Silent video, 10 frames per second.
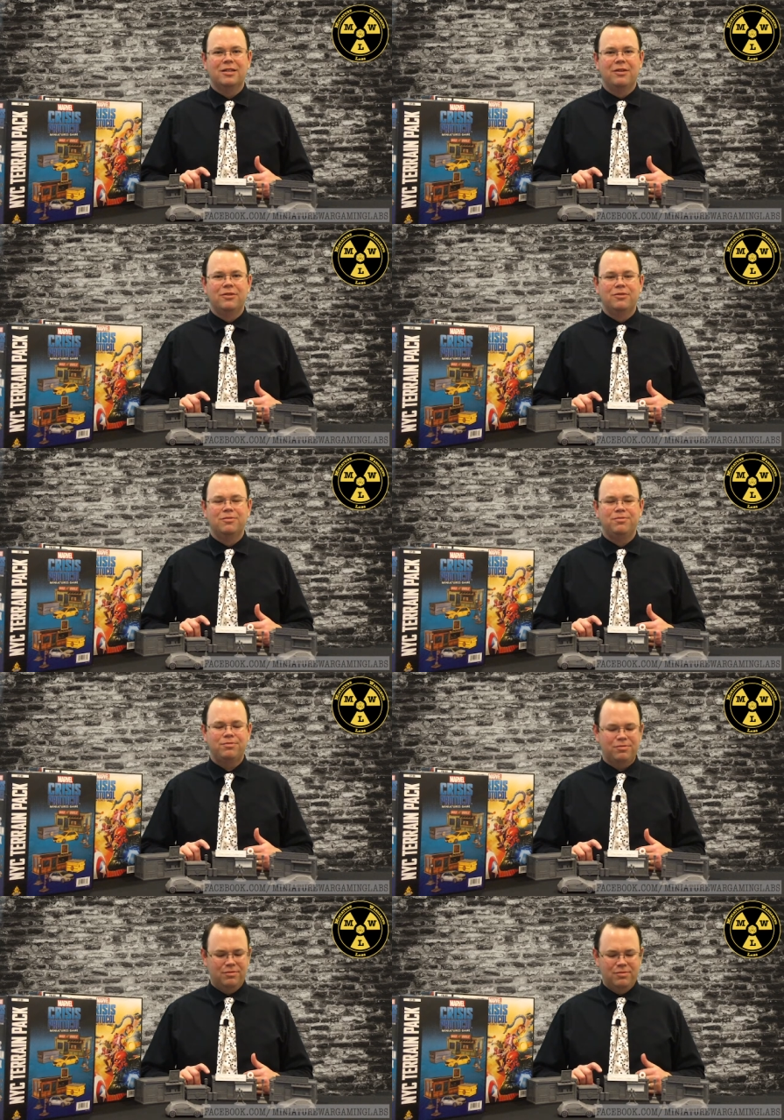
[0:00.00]
level
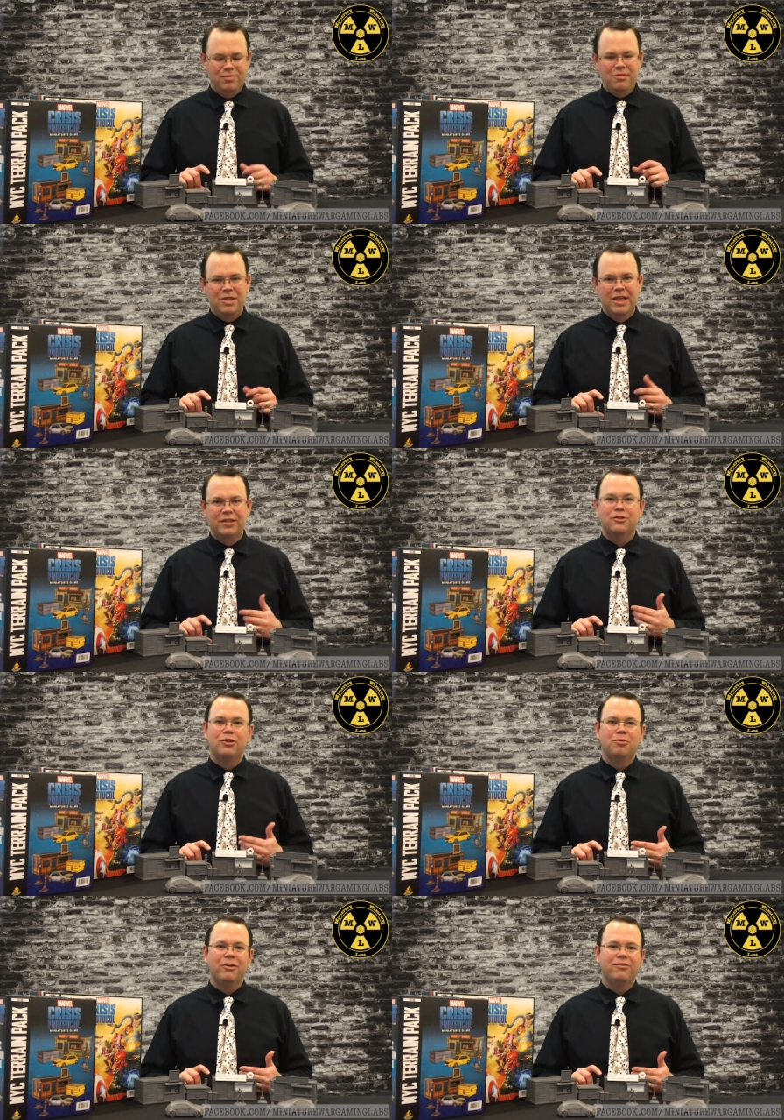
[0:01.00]
is
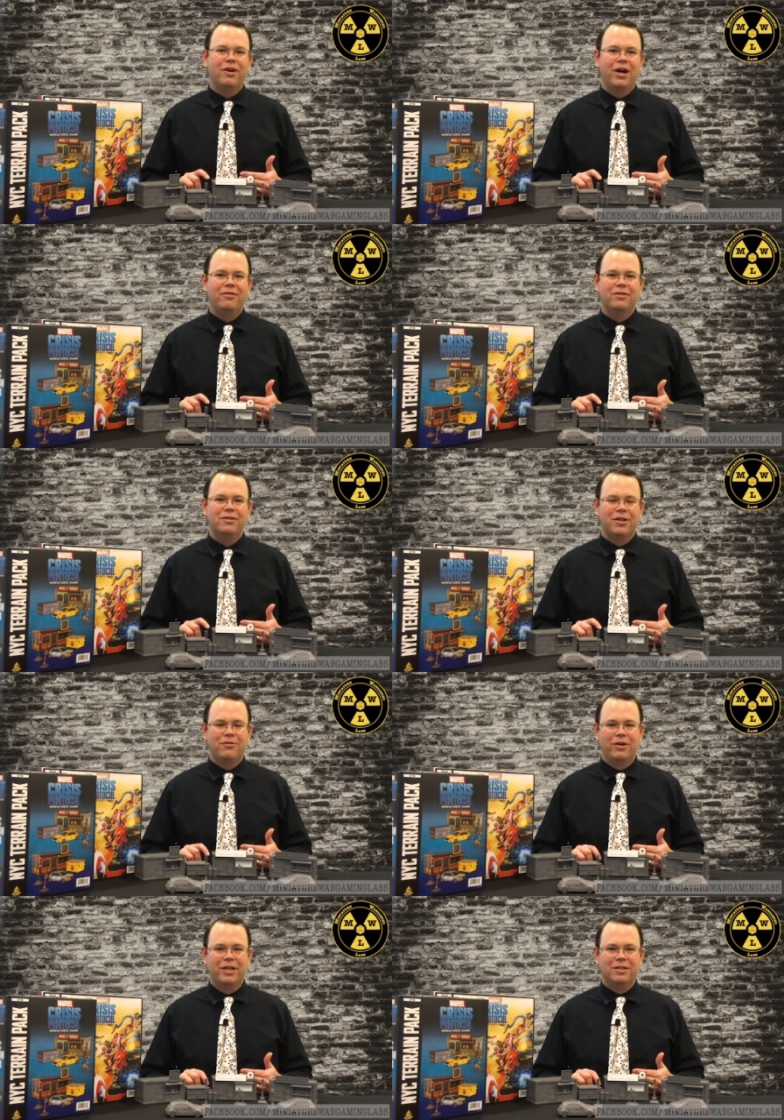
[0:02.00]
2.5 to
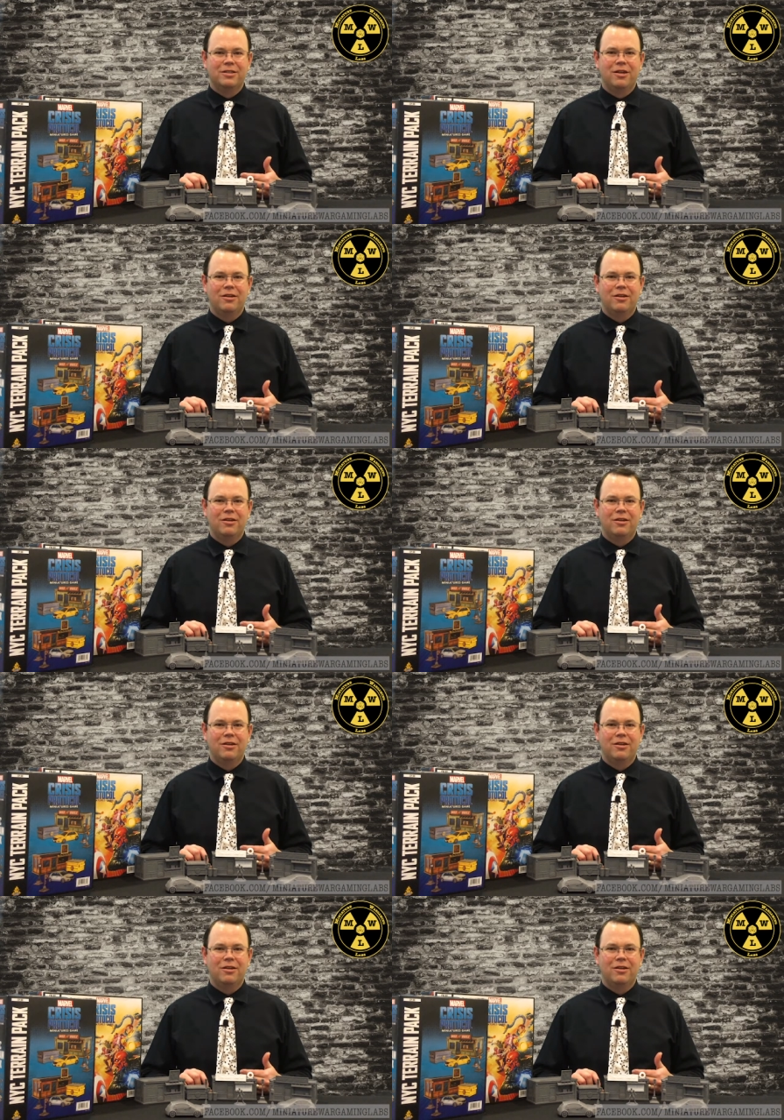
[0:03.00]
3 inches